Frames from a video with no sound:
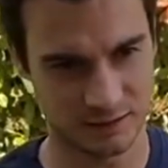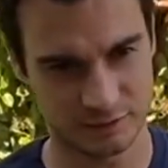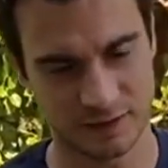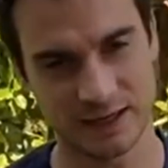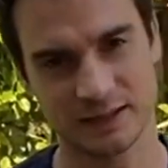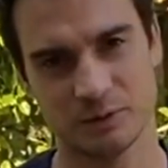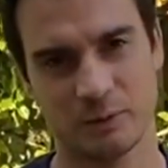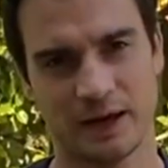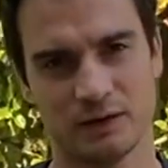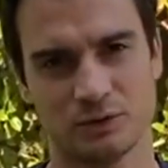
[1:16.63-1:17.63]
find the
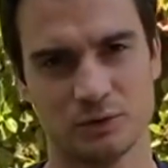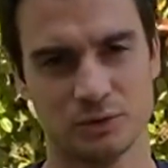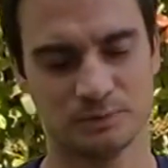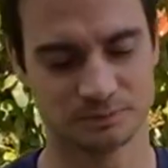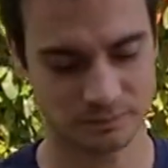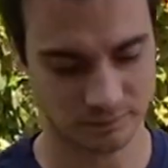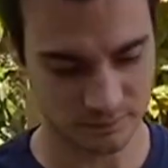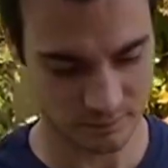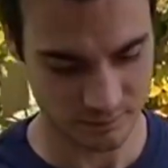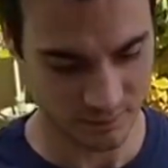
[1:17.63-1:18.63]
way to
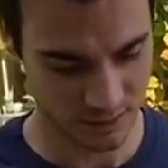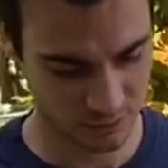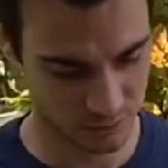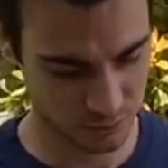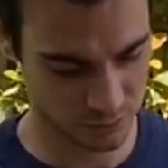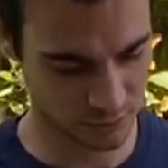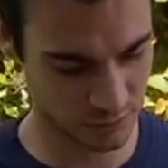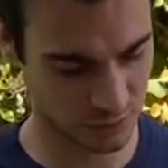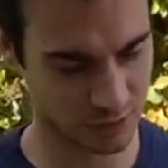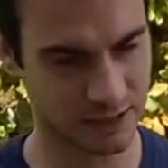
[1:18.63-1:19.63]

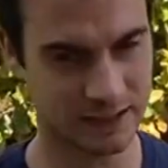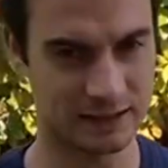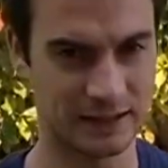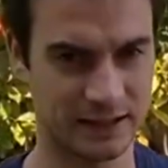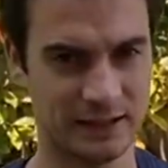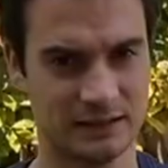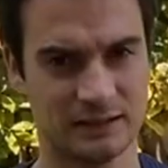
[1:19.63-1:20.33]
not get the hit